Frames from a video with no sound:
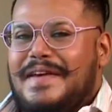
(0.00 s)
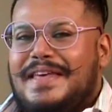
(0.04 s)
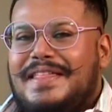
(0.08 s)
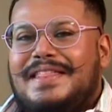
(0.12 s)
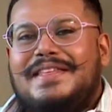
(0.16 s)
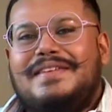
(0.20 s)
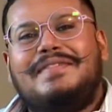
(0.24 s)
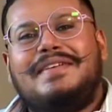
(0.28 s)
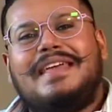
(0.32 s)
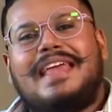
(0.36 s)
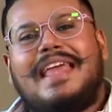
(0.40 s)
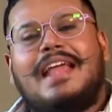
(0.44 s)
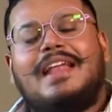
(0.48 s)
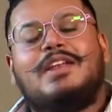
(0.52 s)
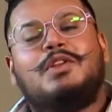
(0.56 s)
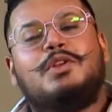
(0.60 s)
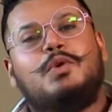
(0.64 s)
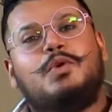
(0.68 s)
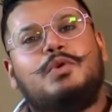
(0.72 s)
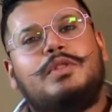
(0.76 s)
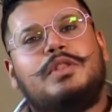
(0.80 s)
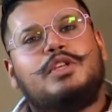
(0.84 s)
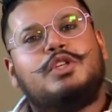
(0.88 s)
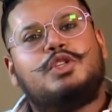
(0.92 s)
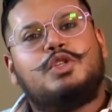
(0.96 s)
whether we can
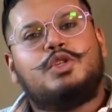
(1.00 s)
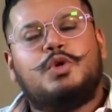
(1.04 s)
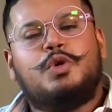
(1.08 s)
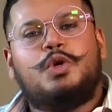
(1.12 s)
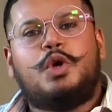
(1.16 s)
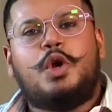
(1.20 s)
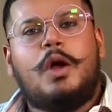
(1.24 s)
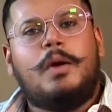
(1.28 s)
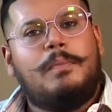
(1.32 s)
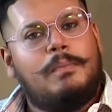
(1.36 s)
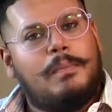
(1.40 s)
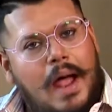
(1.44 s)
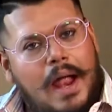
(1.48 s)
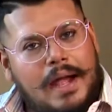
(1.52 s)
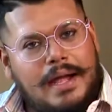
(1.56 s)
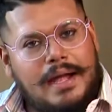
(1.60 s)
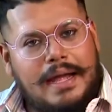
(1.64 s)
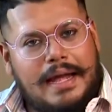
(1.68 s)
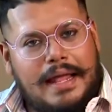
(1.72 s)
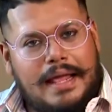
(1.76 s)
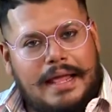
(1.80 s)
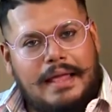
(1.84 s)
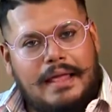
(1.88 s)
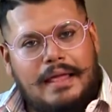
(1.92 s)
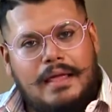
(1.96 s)
do this shoot on
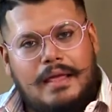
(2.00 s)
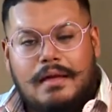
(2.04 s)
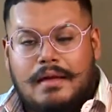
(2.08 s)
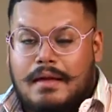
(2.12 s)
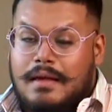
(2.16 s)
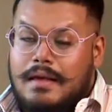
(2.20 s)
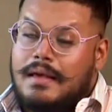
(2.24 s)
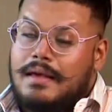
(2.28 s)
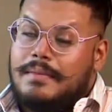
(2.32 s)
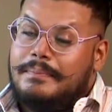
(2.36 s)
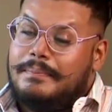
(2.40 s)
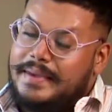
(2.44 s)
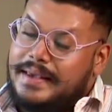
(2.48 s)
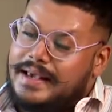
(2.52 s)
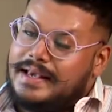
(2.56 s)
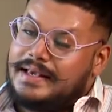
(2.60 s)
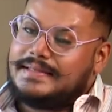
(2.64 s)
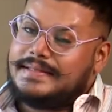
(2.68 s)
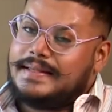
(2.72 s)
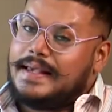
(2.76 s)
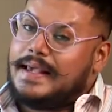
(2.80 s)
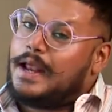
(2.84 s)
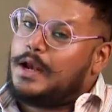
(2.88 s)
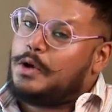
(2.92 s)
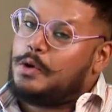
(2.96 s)
Monday because
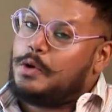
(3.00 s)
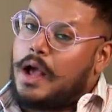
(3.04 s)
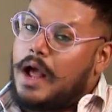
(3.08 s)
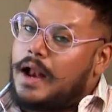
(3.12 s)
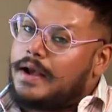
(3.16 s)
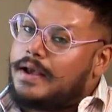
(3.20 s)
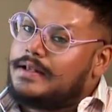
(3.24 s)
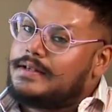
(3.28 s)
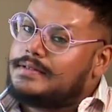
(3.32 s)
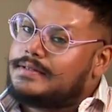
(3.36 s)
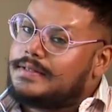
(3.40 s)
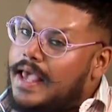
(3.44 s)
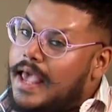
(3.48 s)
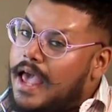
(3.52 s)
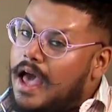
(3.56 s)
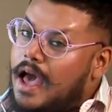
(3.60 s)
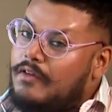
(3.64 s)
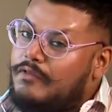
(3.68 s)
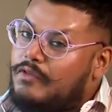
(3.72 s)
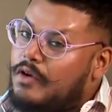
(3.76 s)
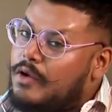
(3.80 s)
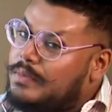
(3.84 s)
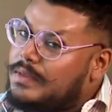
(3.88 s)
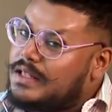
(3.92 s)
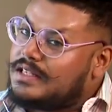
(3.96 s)
he had to cut his hair
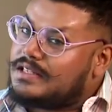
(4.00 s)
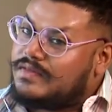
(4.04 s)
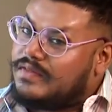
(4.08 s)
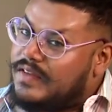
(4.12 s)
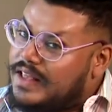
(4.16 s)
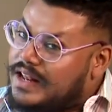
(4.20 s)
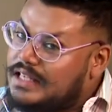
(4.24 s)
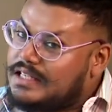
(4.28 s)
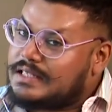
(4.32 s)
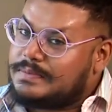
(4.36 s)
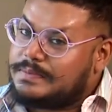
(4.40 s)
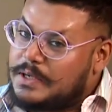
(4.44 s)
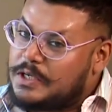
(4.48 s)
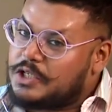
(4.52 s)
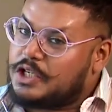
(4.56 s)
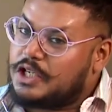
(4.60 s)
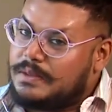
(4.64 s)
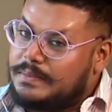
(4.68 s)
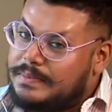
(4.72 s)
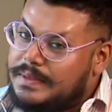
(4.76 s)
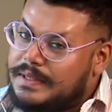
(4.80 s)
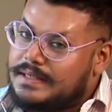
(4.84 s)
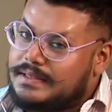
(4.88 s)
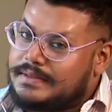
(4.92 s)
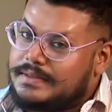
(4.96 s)
from this very special
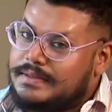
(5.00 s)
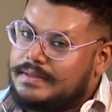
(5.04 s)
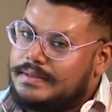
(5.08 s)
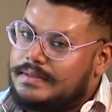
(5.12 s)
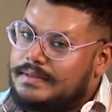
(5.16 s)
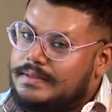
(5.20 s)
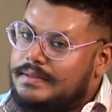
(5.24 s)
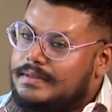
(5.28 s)
person.